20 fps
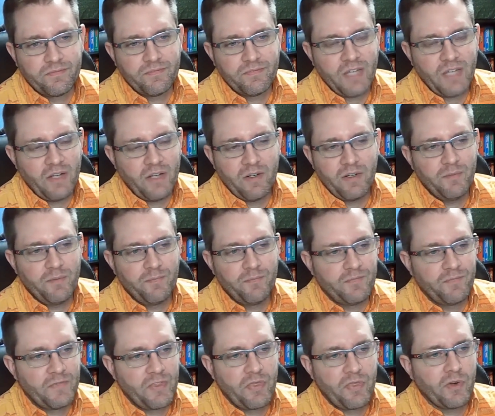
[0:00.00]
I don't know,
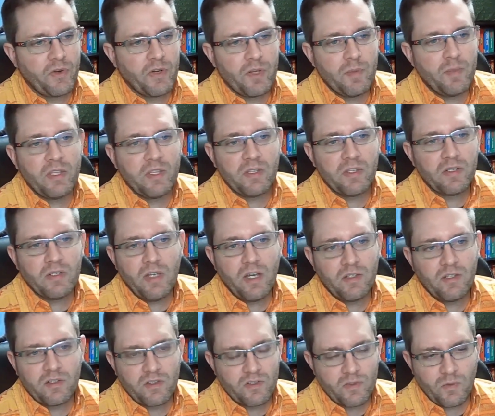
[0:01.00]
thirty billion
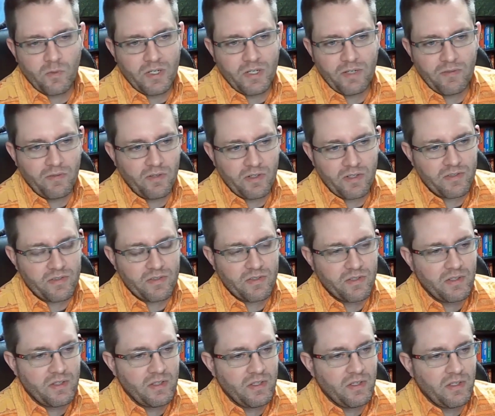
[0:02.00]
dollars or whatever it is,
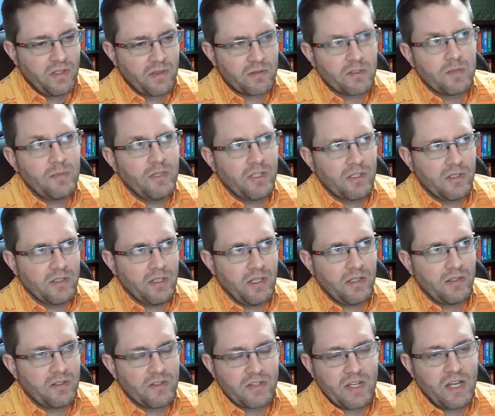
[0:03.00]
three billion
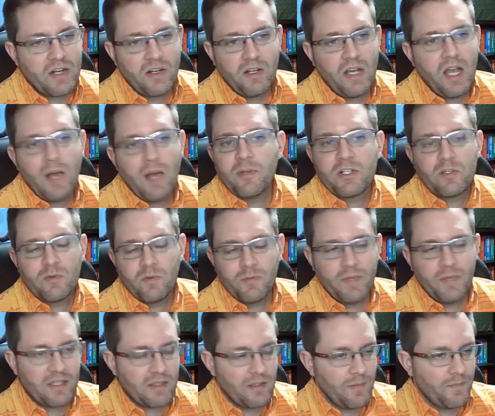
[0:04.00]
dollars. I don't know how much it would
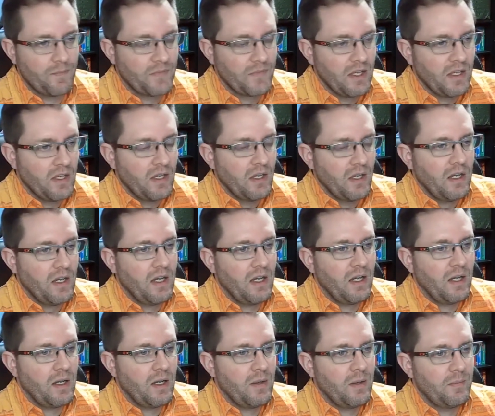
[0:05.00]
make them.
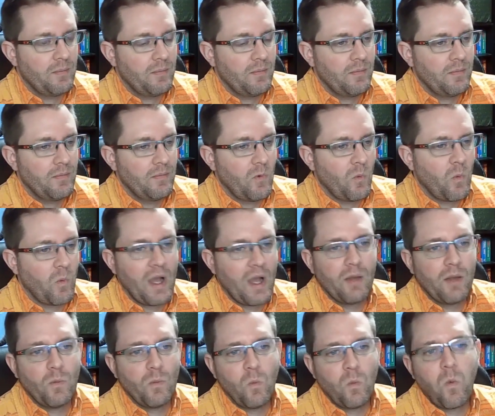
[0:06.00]
Um,
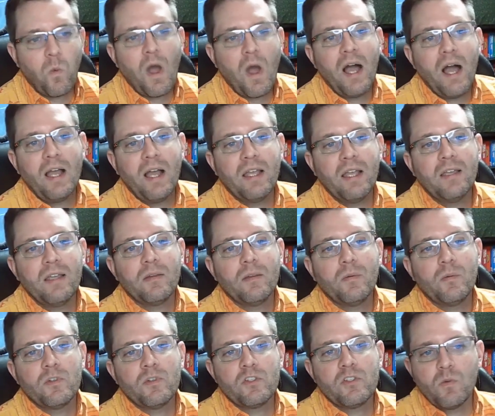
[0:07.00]
why why
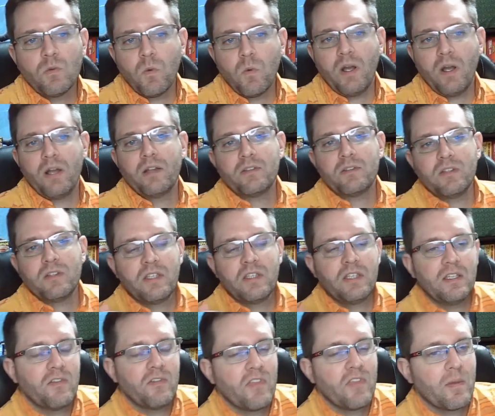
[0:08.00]
would you want to
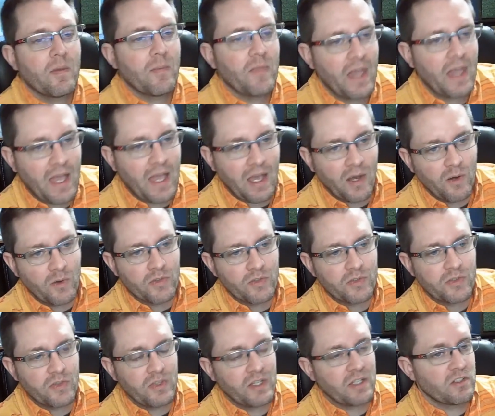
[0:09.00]
give them the out
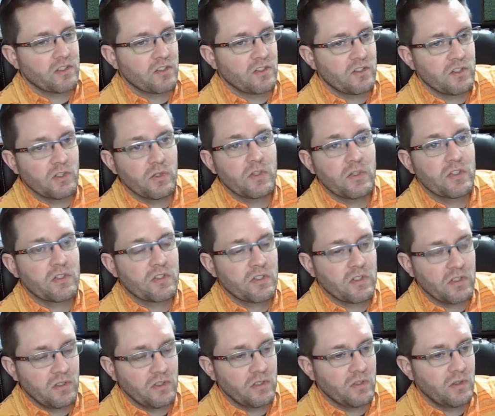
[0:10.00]
so they can just do this
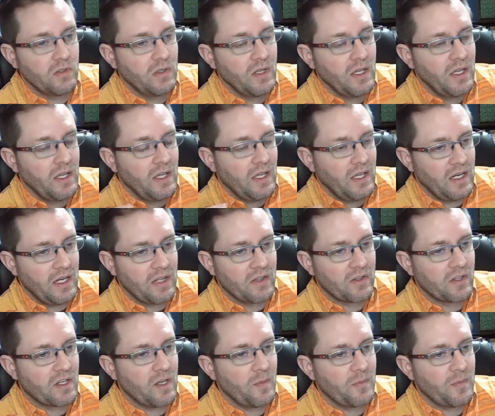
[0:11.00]
to you and any other
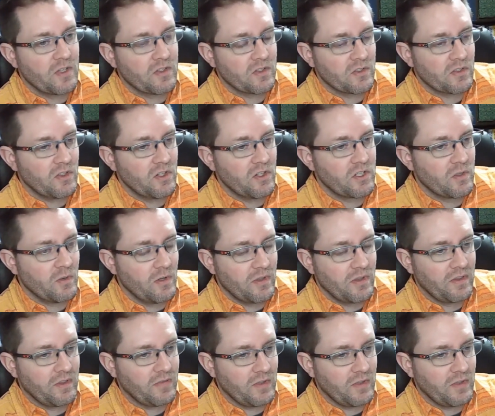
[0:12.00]
companies you're associated with in the